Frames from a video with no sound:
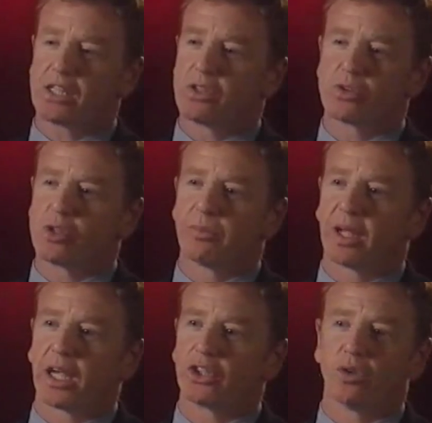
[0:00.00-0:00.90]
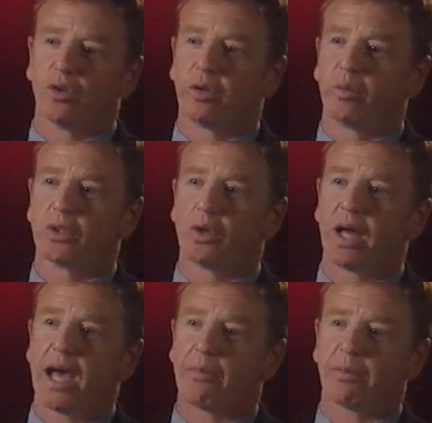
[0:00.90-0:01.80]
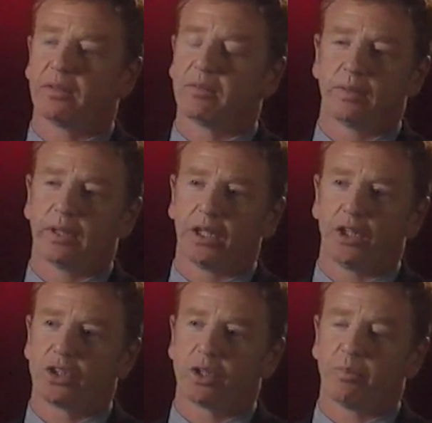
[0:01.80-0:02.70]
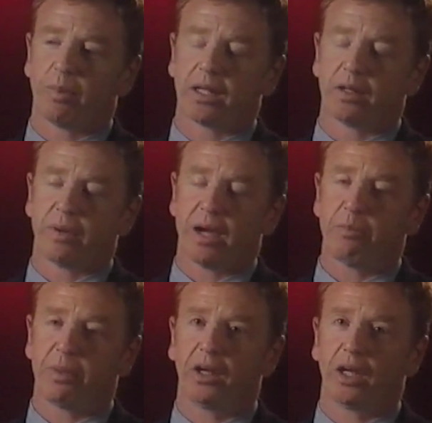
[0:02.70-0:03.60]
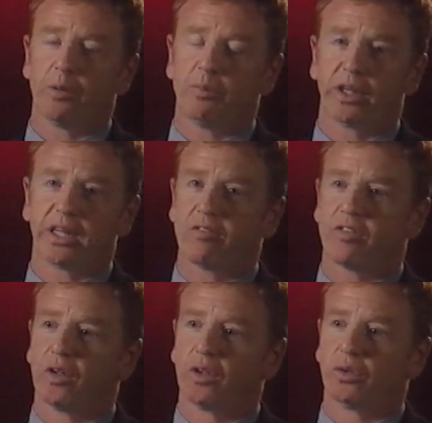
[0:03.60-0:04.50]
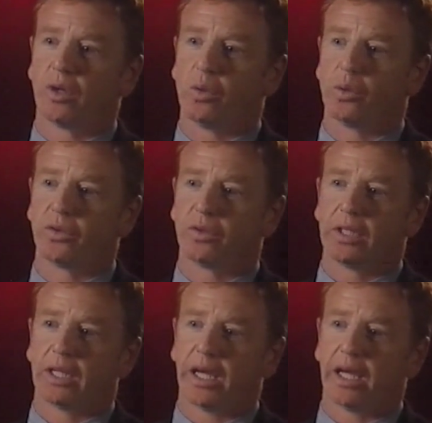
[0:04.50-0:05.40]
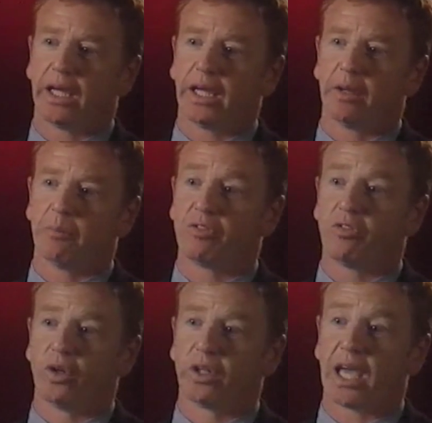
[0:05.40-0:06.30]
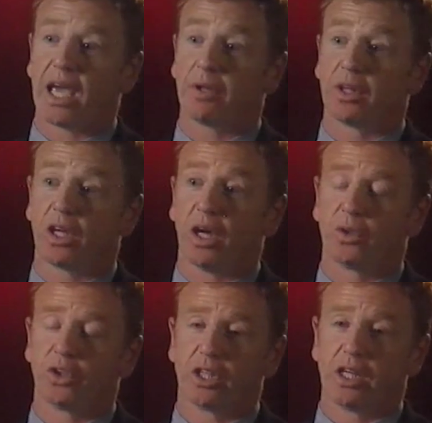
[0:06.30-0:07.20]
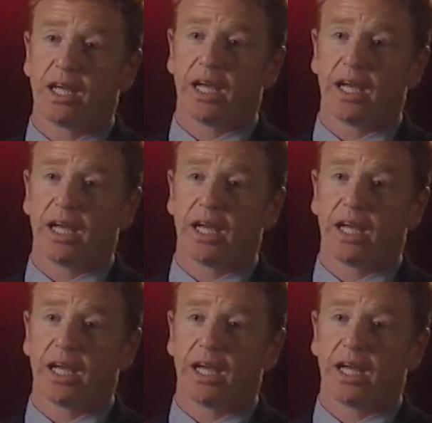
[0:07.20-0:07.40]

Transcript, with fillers: sensed that something extraordinary was going to happen. It just by, the, by appearing up on the Anfield Road uh, before the game in the coach,